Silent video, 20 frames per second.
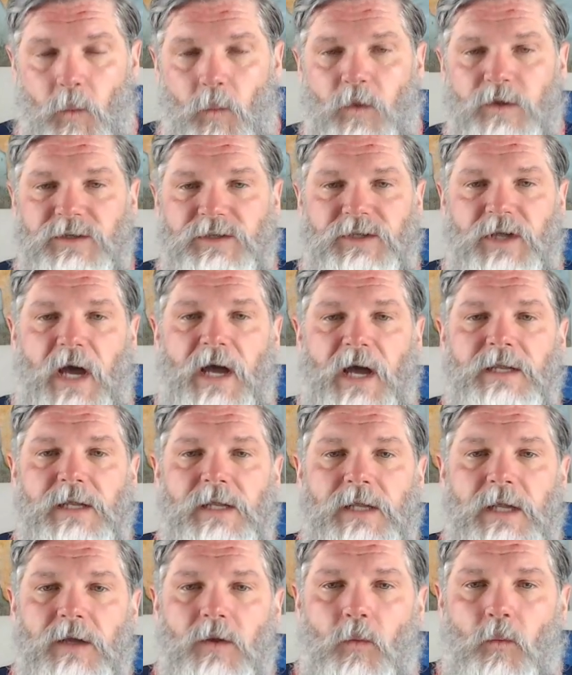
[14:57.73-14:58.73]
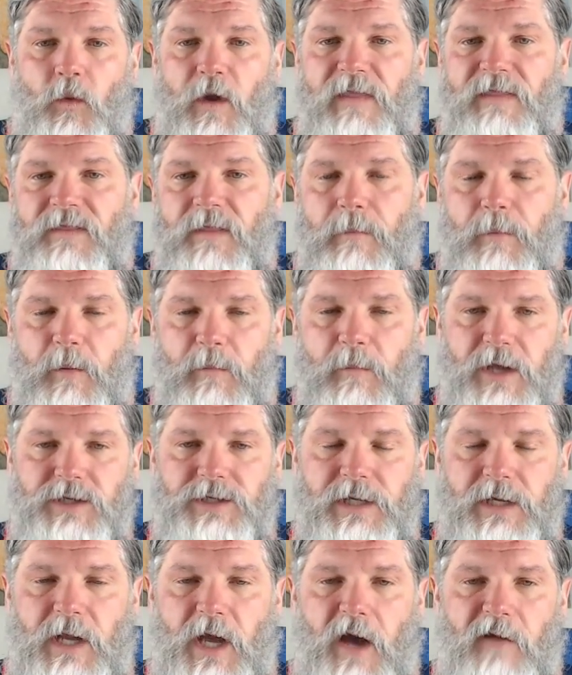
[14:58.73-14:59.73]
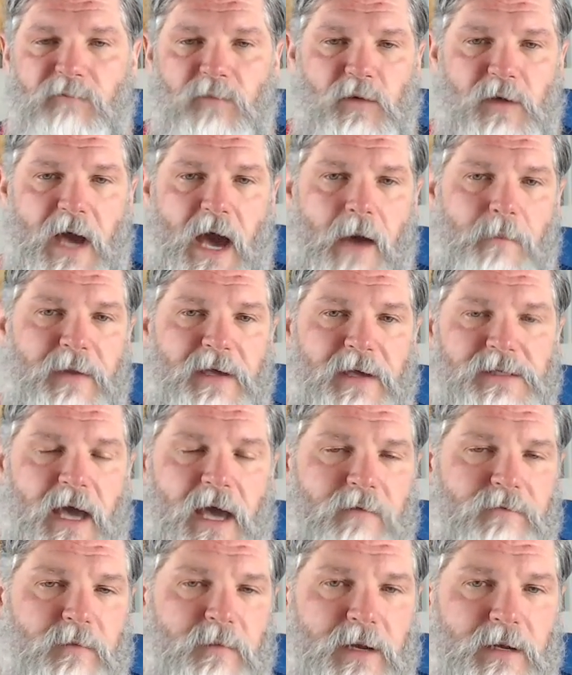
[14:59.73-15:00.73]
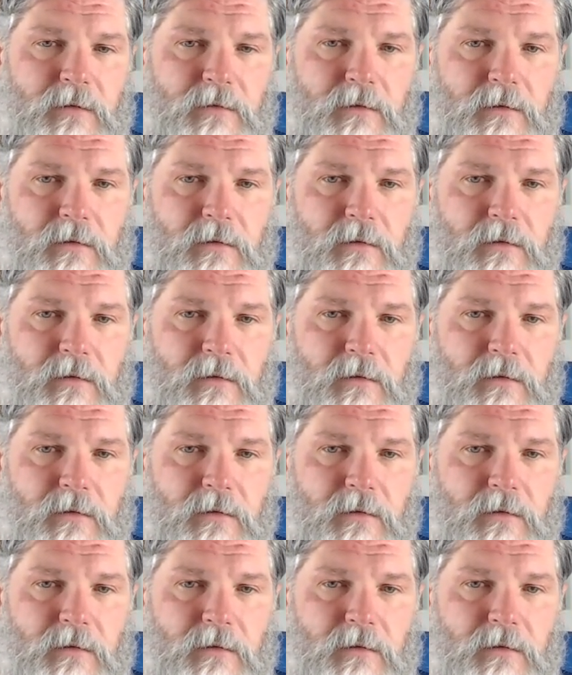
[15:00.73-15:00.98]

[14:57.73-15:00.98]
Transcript: was done with the permission of Mugabe's government.